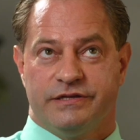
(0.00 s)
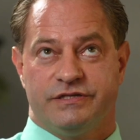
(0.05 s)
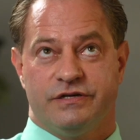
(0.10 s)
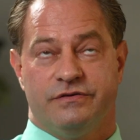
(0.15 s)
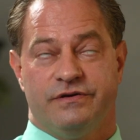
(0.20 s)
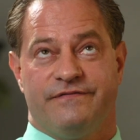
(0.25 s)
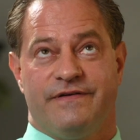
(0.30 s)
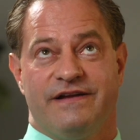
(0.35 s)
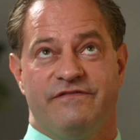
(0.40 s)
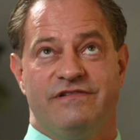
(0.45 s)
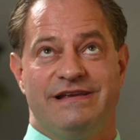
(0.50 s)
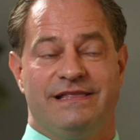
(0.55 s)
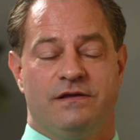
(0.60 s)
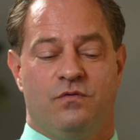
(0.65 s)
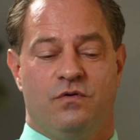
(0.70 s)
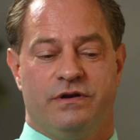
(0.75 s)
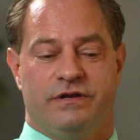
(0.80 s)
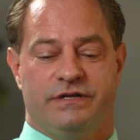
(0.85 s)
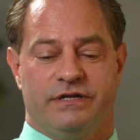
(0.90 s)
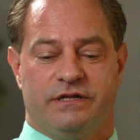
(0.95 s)
So if I really
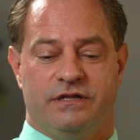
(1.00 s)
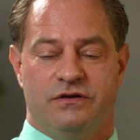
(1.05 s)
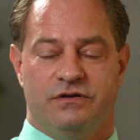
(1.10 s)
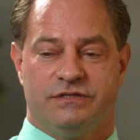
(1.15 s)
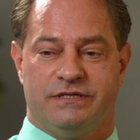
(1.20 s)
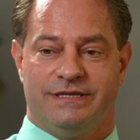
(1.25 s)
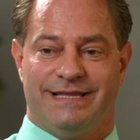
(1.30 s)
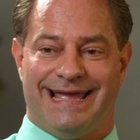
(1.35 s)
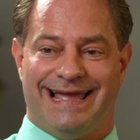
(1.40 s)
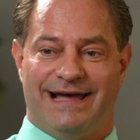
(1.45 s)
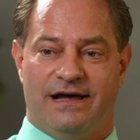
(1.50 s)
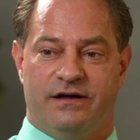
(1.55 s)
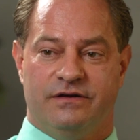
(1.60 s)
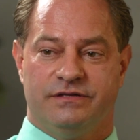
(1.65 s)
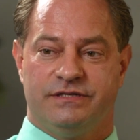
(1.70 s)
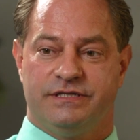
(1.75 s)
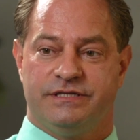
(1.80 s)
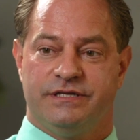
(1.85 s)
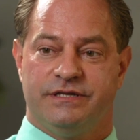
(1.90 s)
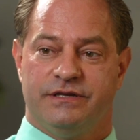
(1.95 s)
wanted to close on the
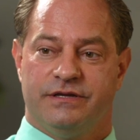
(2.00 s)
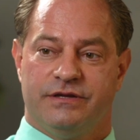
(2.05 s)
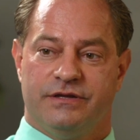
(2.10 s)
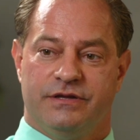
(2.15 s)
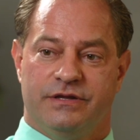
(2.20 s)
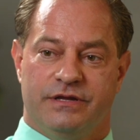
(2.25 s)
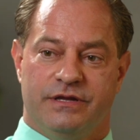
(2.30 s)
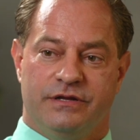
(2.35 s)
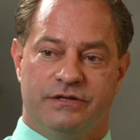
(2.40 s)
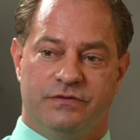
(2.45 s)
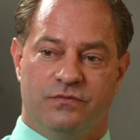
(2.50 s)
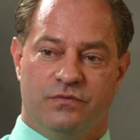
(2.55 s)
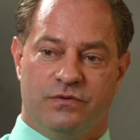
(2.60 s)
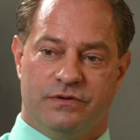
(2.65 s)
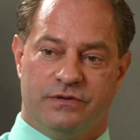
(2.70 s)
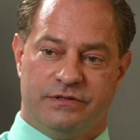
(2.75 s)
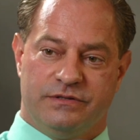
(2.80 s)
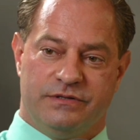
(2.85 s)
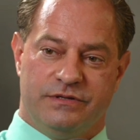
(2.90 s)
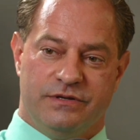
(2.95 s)
house,
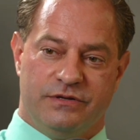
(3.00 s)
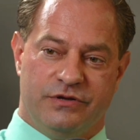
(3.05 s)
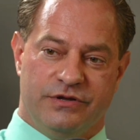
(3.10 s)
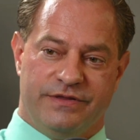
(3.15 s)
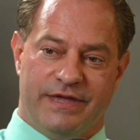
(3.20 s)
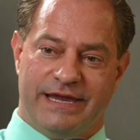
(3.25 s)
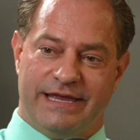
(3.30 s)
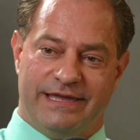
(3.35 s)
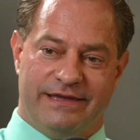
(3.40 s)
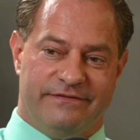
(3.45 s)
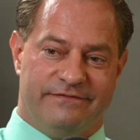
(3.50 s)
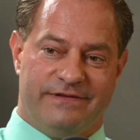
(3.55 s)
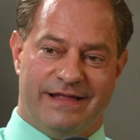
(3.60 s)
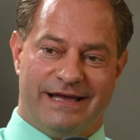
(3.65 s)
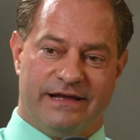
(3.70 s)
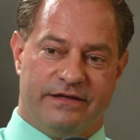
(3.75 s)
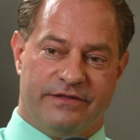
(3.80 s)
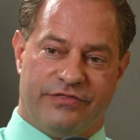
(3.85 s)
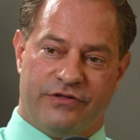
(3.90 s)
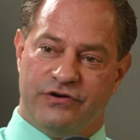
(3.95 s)
could they give
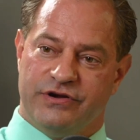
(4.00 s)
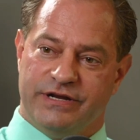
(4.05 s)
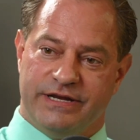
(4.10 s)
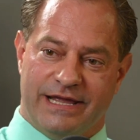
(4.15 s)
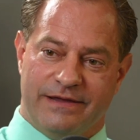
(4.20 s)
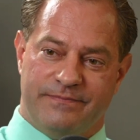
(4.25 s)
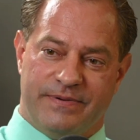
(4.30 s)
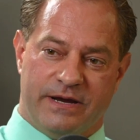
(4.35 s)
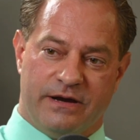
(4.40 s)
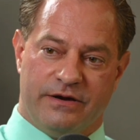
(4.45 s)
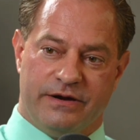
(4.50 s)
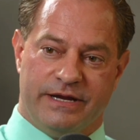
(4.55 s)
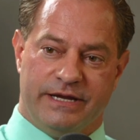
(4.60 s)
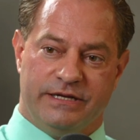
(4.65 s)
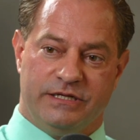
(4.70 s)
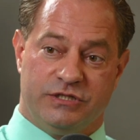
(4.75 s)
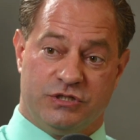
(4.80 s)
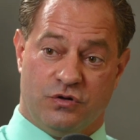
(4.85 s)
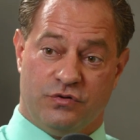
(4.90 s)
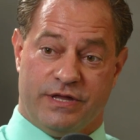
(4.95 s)
like a 30-day
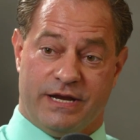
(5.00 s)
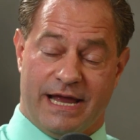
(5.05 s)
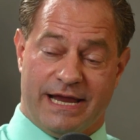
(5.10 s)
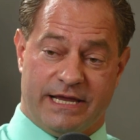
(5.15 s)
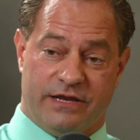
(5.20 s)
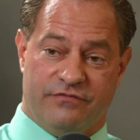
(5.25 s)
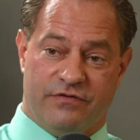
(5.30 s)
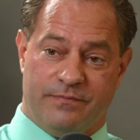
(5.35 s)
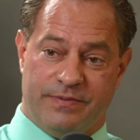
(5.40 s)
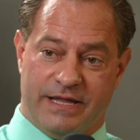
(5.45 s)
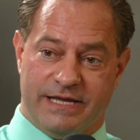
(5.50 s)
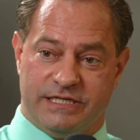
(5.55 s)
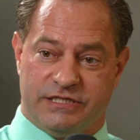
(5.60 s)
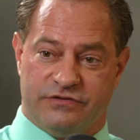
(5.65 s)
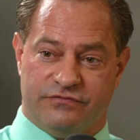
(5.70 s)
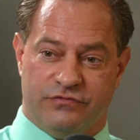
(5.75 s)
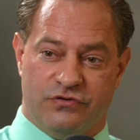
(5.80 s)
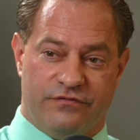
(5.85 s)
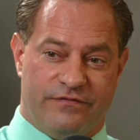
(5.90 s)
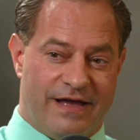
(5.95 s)
period so that I could replace
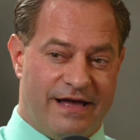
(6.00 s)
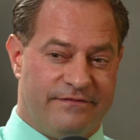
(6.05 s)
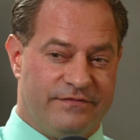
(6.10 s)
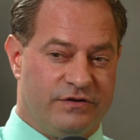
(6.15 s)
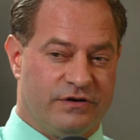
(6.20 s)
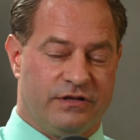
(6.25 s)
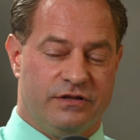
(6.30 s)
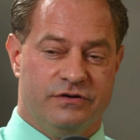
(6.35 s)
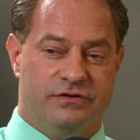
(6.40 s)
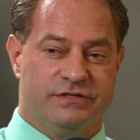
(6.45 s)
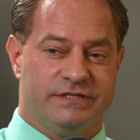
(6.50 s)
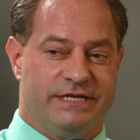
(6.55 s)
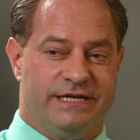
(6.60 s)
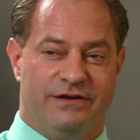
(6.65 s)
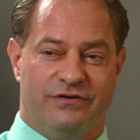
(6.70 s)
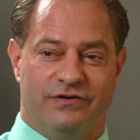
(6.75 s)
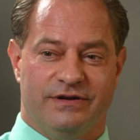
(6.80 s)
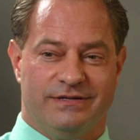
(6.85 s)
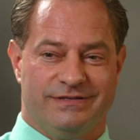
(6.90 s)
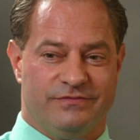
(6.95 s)
the roof after
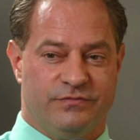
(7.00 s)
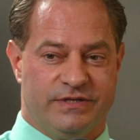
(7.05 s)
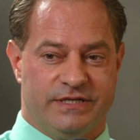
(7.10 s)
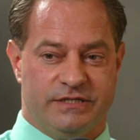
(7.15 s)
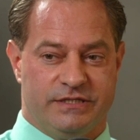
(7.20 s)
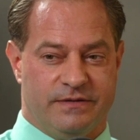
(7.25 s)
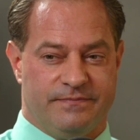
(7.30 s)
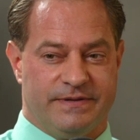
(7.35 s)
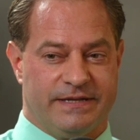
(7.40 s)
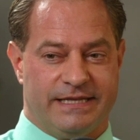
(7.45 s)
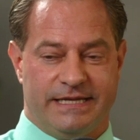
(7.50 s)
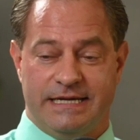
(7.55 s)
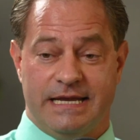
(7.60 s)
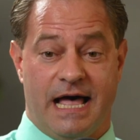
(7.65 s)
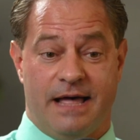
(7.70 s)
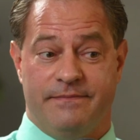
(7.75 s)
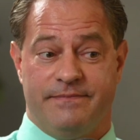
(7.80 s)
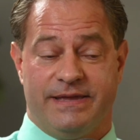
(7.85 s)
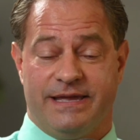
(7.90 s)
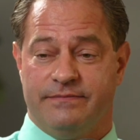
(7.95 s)
closing, or would it typically
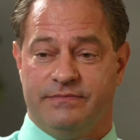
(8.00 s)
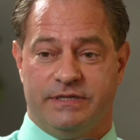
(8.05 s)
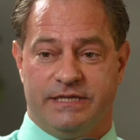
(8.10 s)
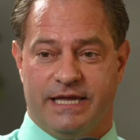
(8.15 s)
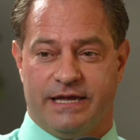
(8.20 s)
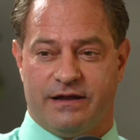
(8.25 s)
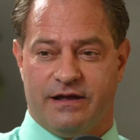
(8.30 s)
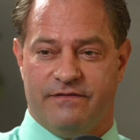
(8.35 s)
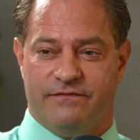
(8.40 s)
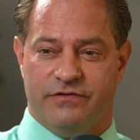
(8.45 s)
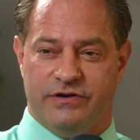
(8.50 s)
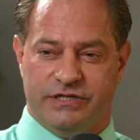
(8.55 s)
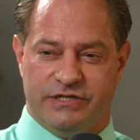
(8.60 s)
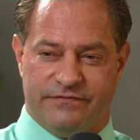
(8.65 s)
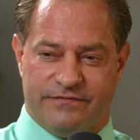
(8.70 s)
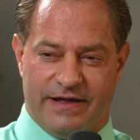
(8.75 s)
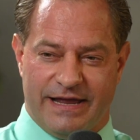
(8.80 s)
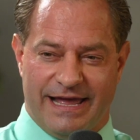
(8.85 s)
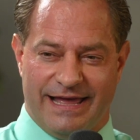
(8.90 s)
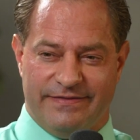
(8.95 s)
not be able to get coverage
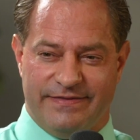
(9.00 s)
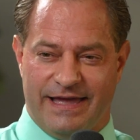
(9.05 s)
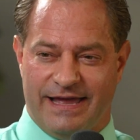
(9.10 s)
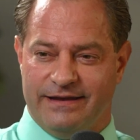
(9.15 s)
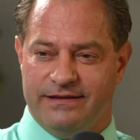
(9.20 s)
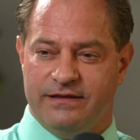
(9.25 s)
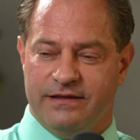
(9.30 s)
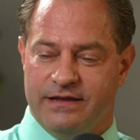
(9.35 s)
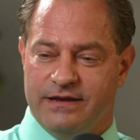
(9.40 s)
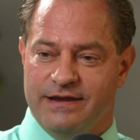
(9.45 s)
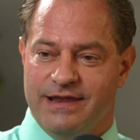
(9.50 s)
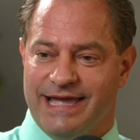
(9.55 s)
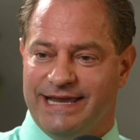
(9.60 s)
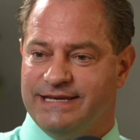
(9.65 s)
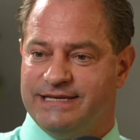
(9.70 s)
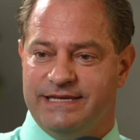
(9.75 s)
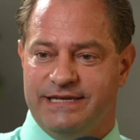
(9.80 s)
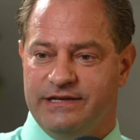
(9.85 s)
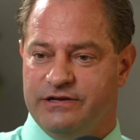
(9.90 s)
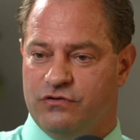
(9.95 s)
if I had that
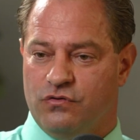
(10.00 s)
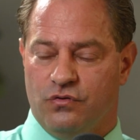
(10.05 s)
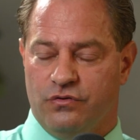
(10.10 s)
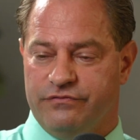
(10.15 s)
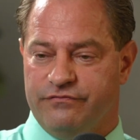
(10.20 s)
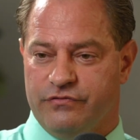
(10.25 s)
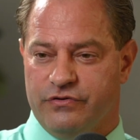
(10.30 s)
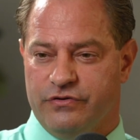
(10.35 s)
19-year-old